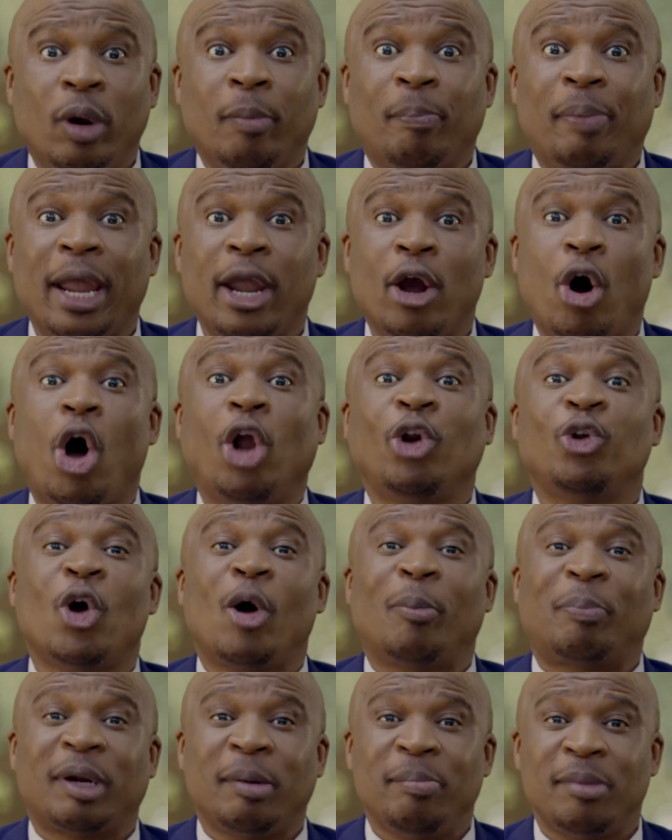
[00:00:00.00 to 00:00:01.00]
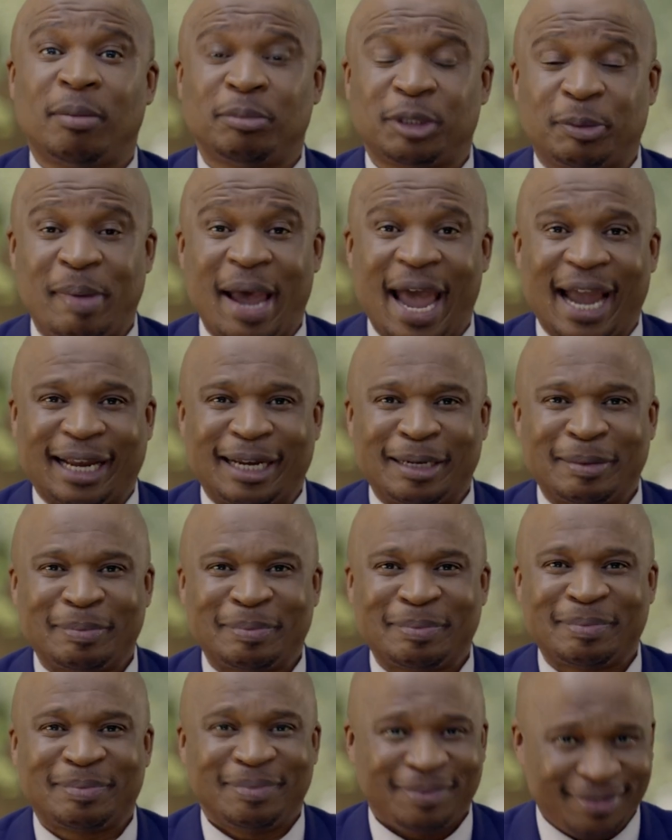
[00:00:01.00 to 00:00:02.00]
will pay all your premiums back.
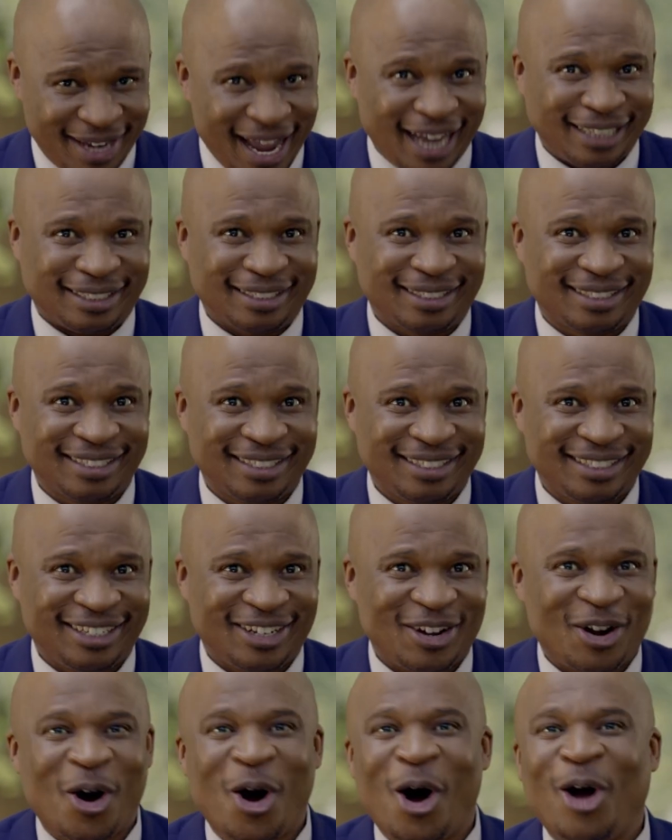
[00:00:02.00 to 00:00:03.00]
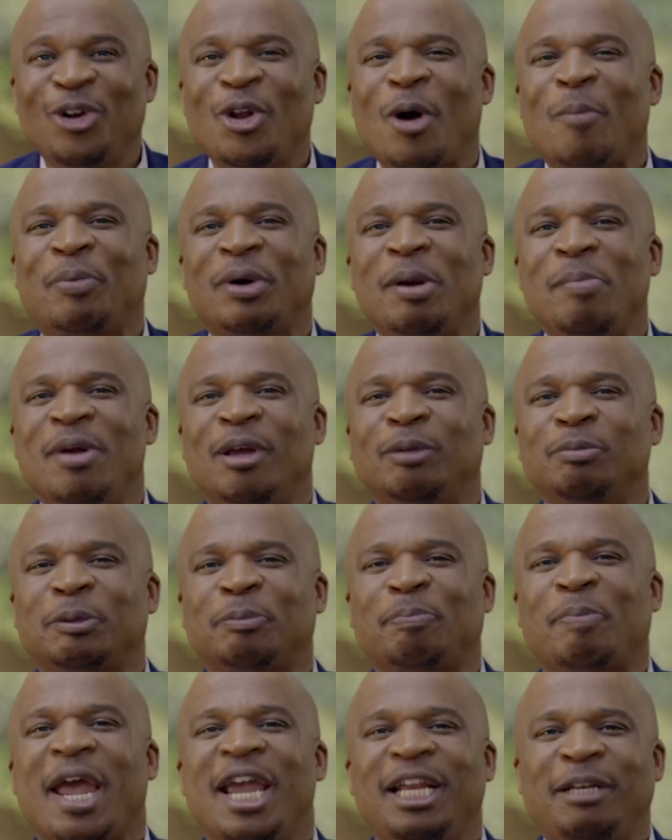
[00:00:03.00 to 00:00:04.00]
Yes, all your
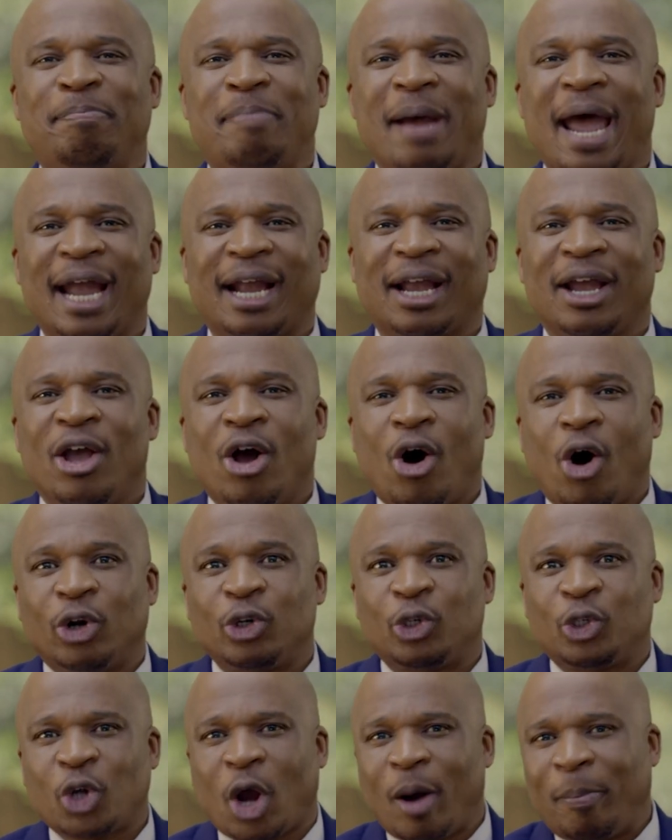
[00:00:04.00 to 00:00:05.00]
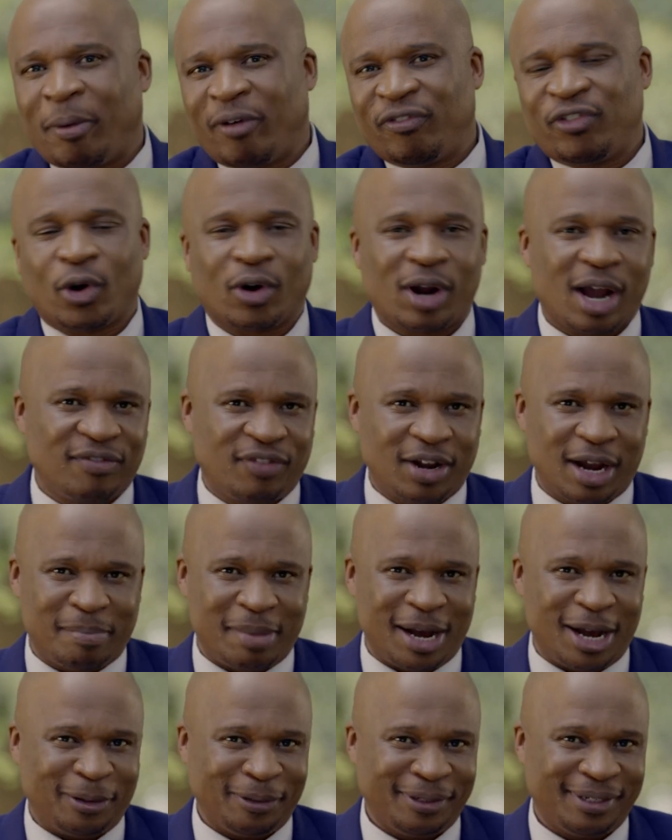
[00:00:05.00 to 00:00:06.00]
premiums paid back on top of your cover
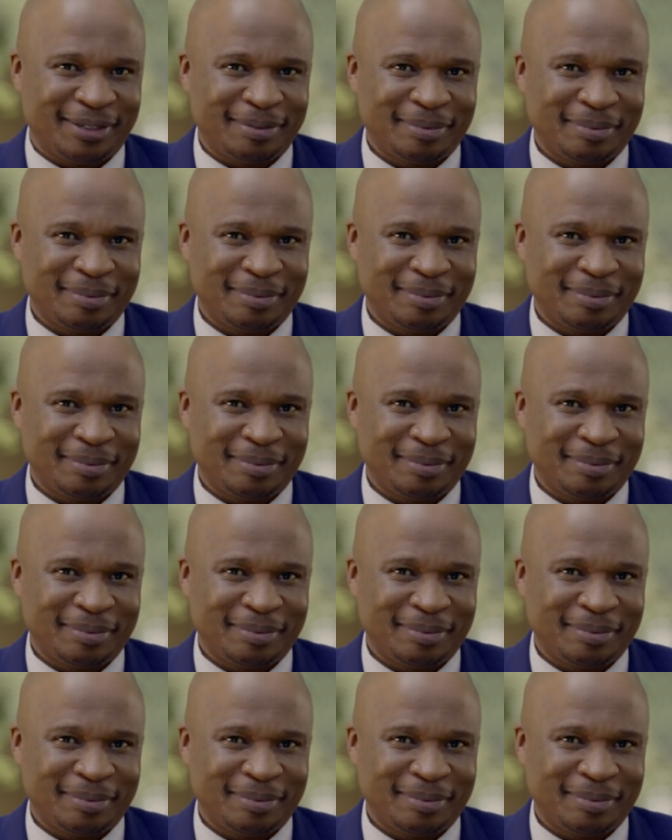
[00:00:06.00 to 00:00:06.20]
amount.